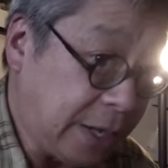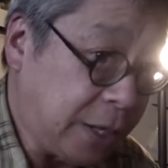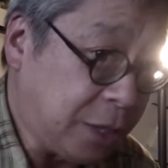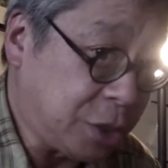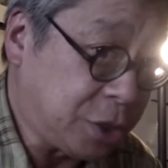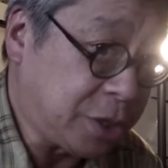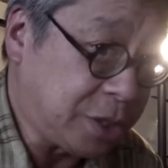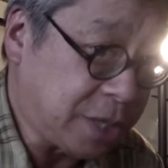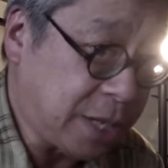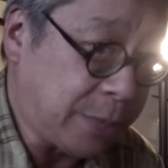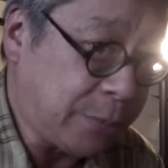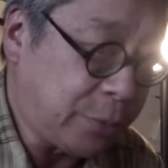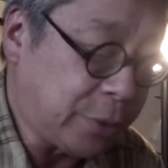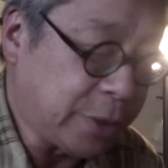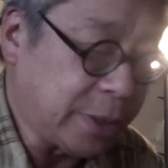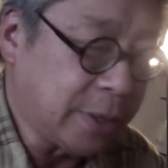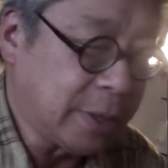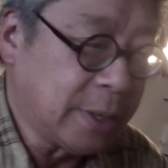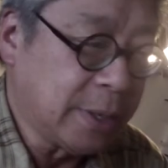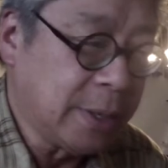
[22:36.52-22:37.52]
each
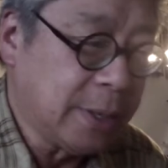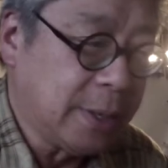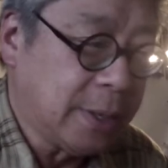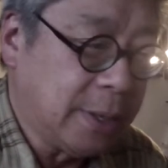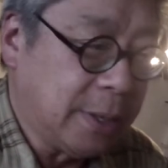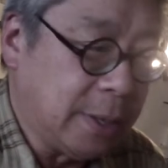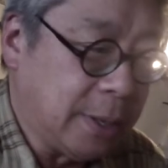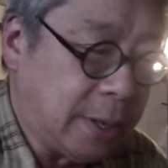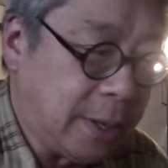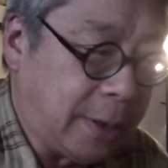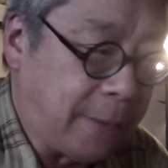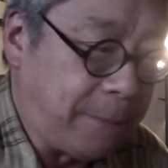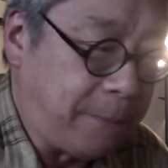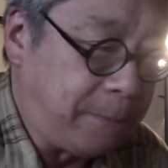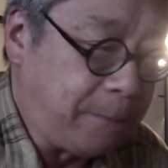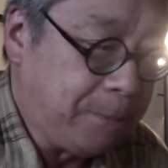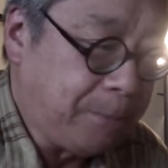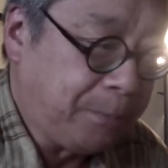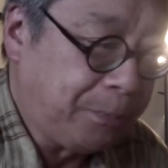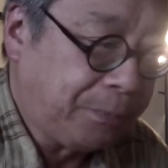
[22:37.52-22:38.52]
separate um,
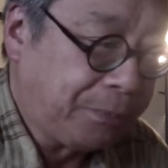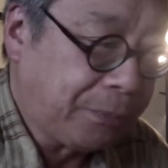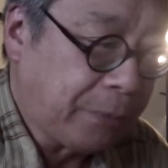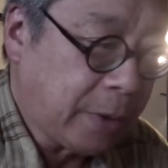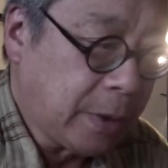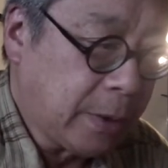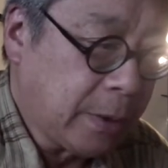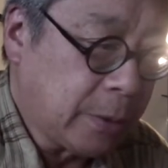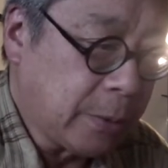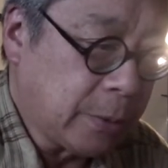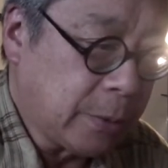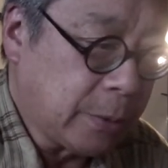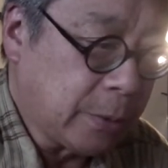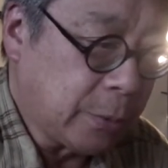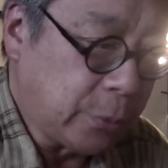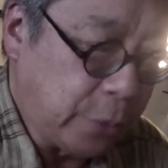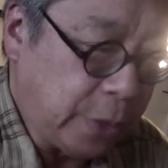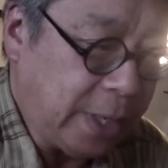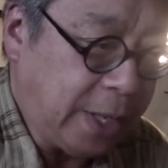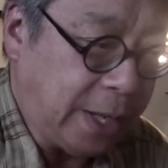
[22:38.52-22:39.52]

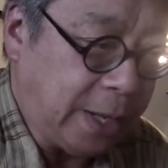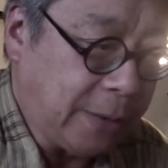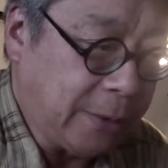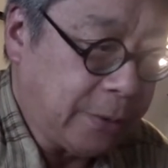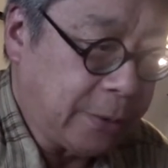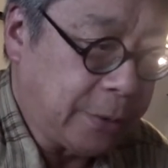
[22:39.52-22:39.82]
reading